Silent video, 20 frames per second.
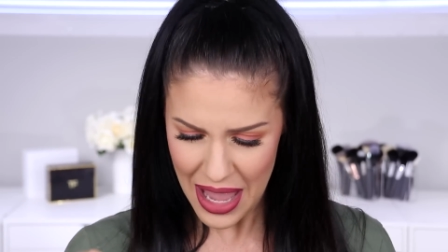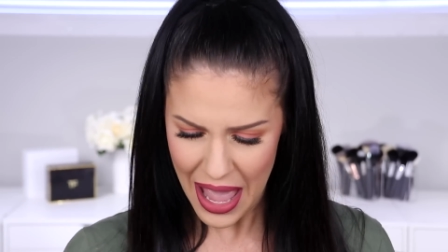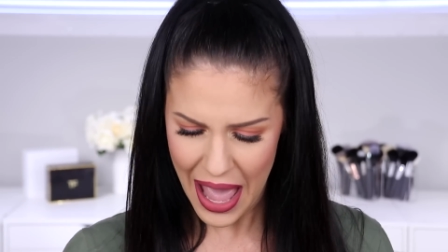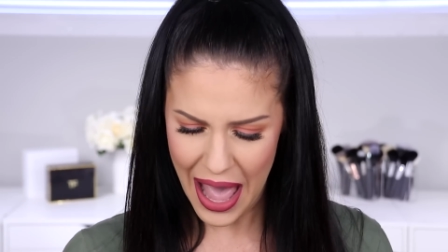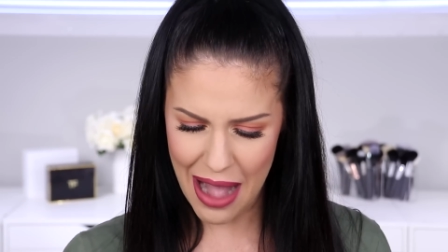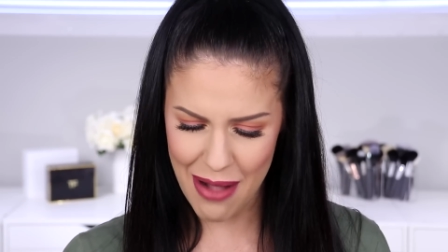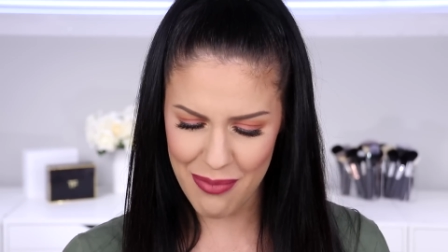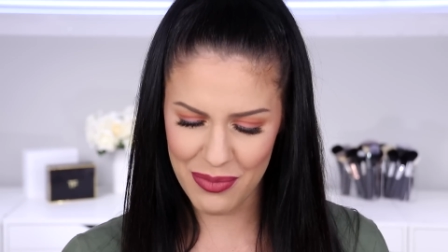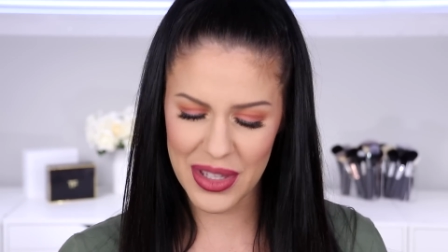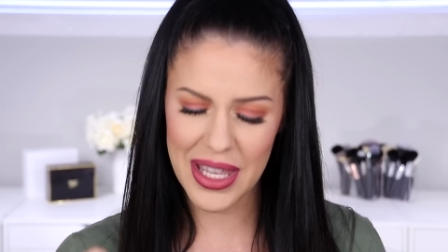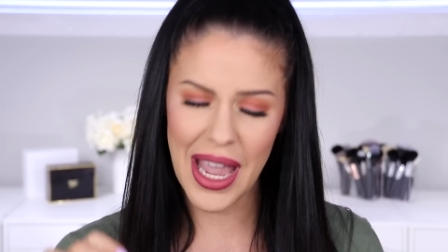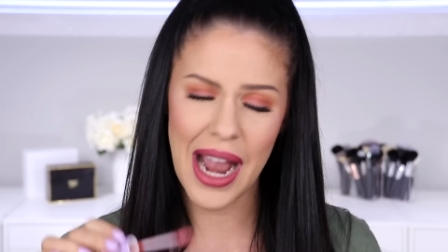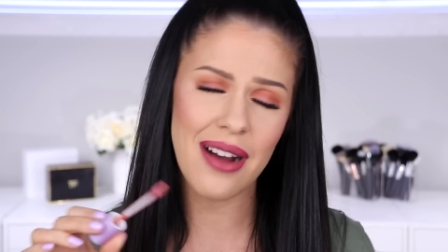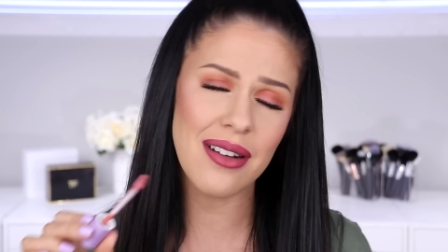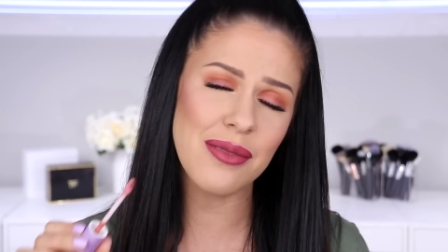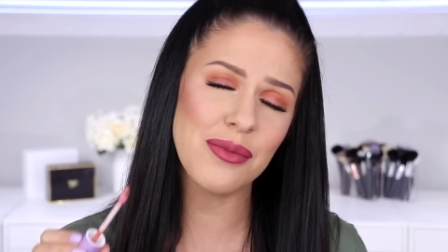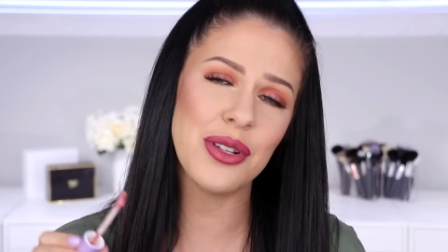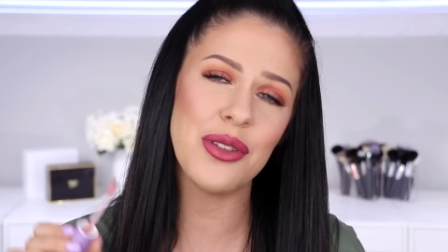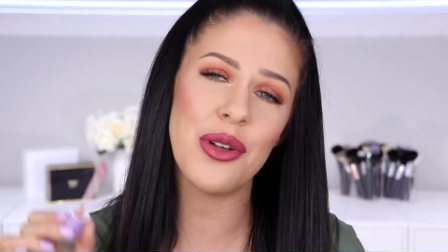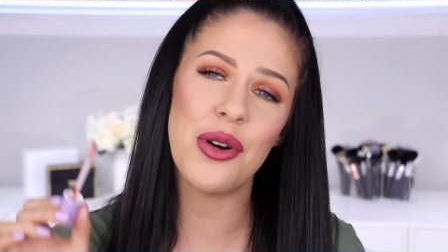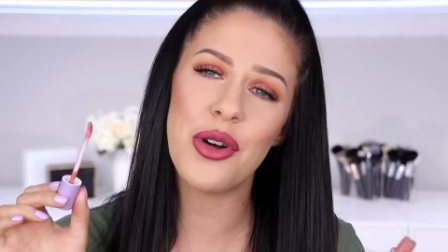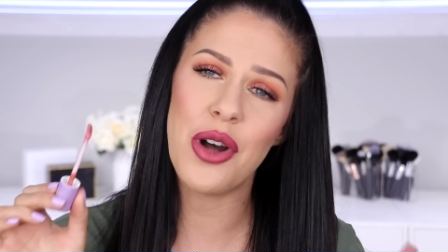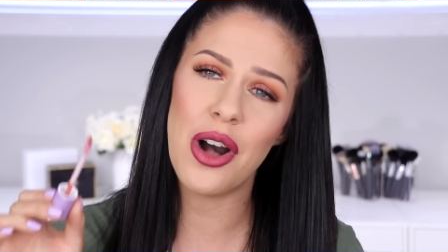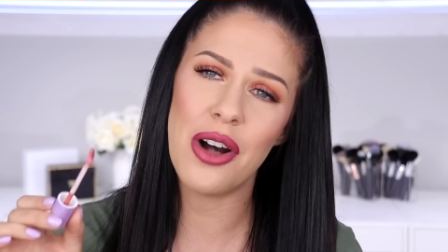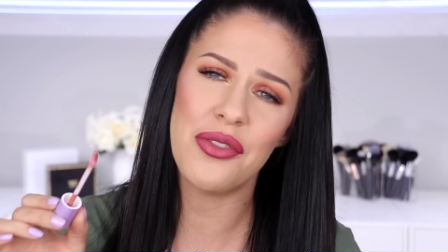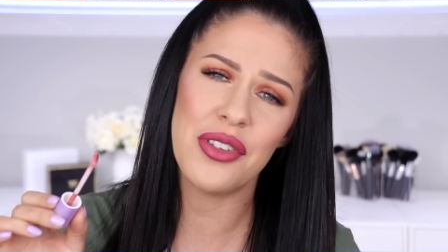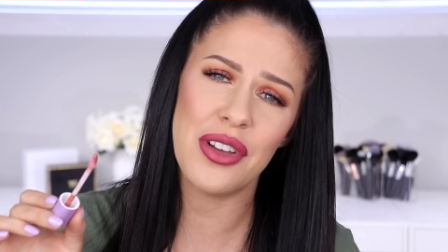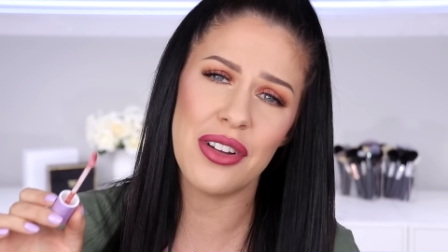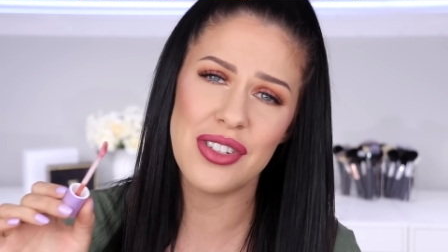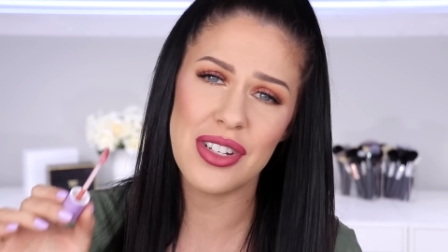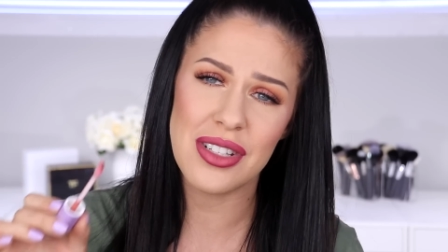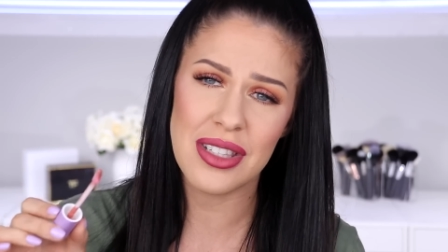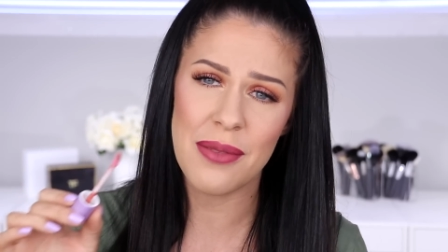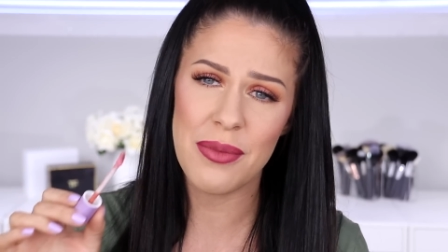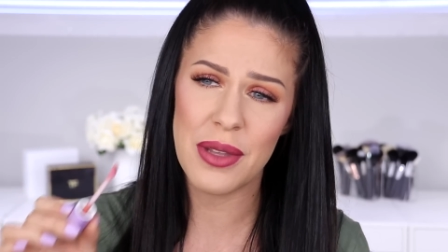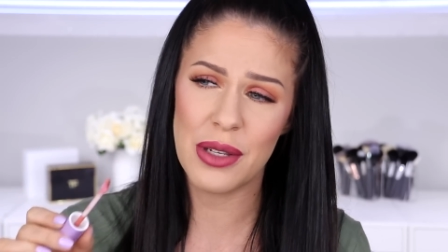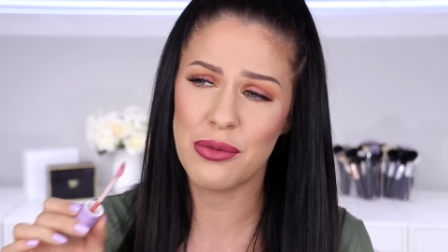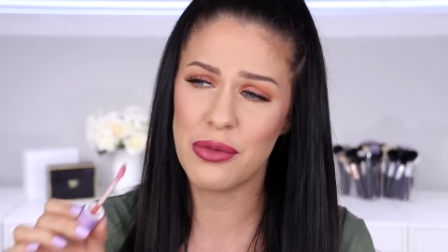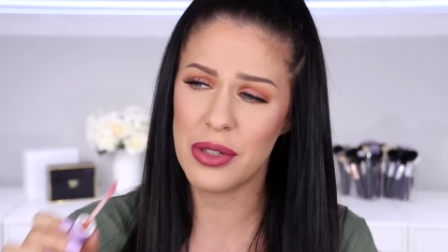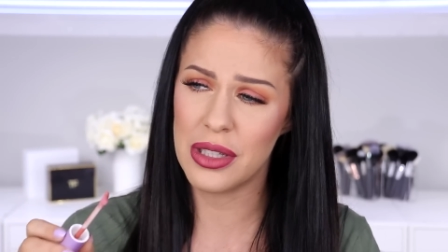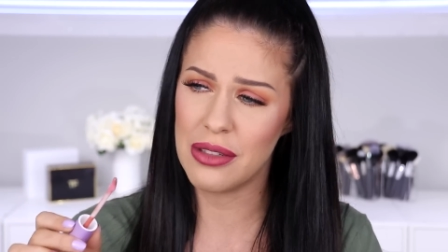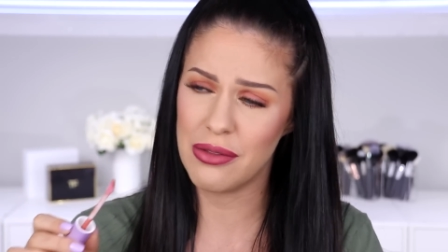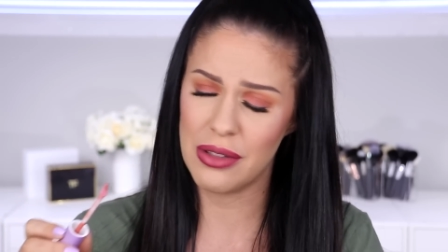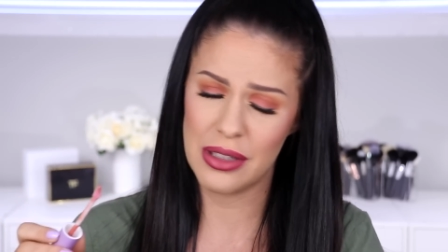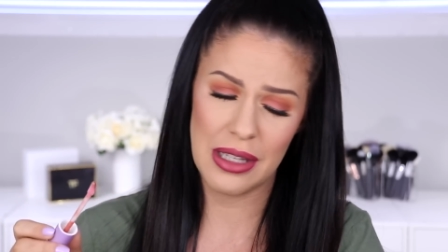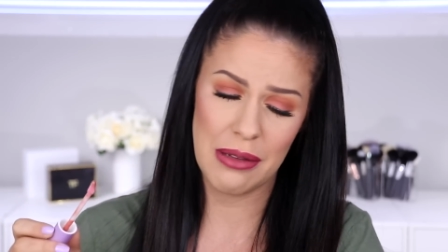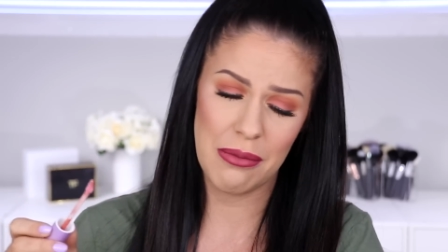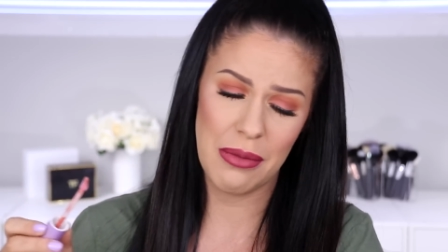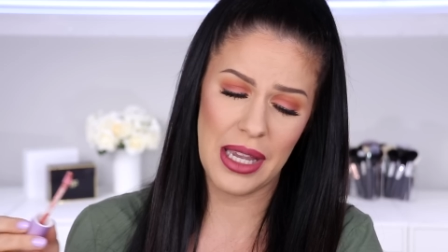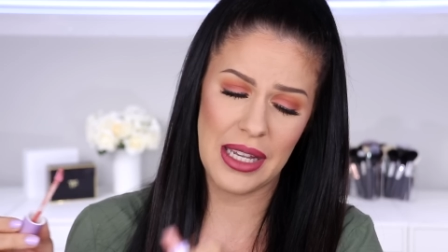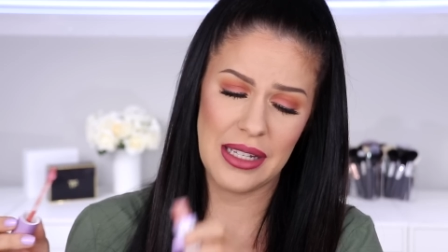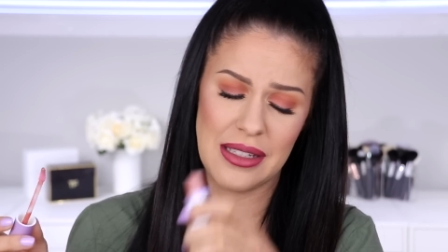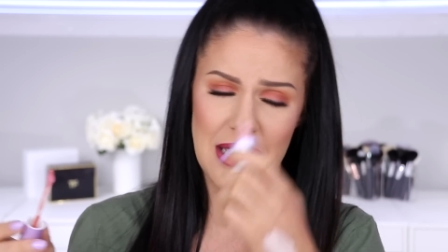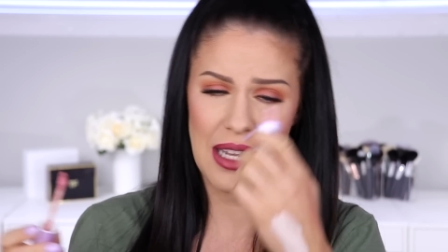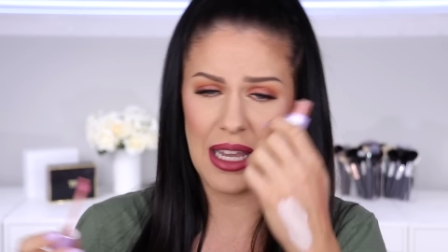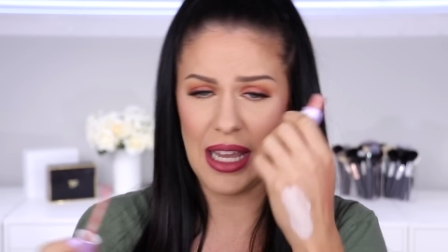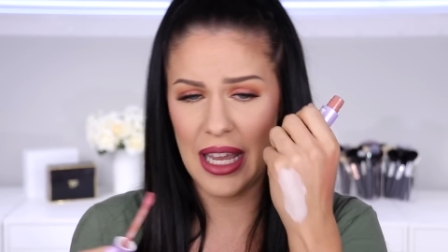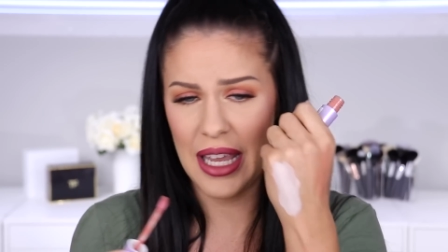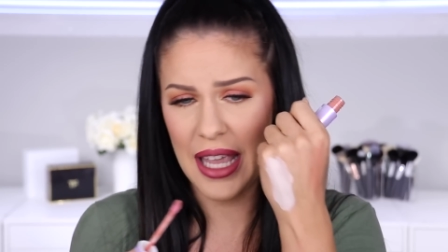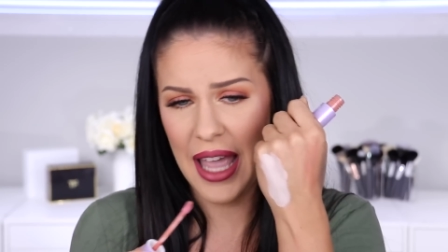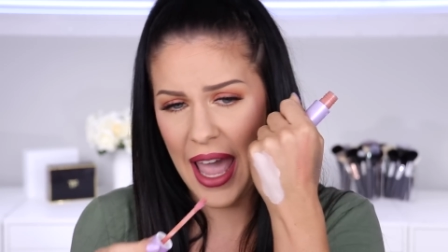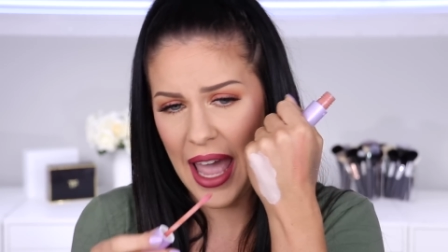um, caramel or coffee or just something really, really amazing.